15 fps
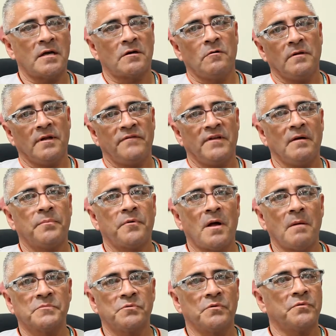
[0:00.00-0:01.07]
Not only if they have
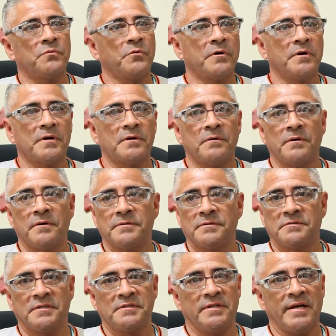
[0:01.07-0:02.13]
problems with work or
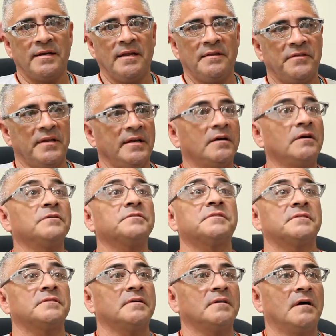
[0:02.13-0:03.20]
just anything else
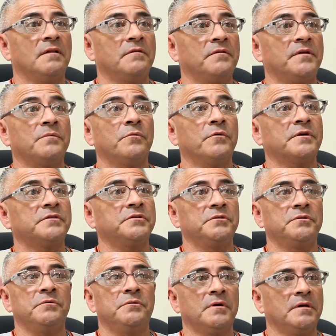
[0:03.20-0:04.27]
other than work
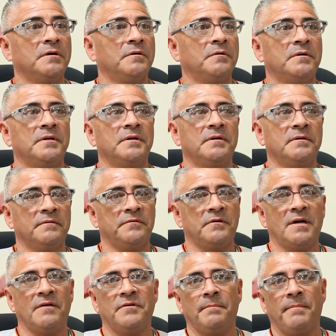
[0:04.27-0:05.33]
too, you know, and if they're
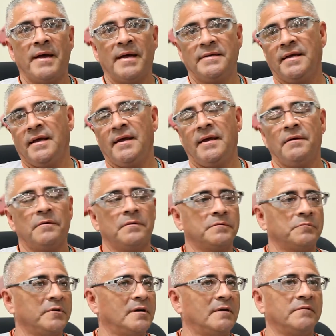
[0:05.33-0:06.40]
having a bad day or
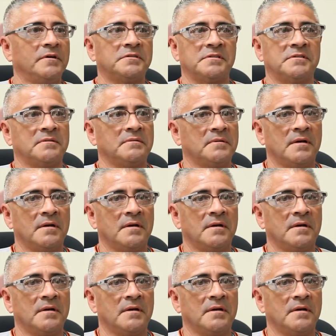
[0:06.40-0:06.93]
whatever, it's just,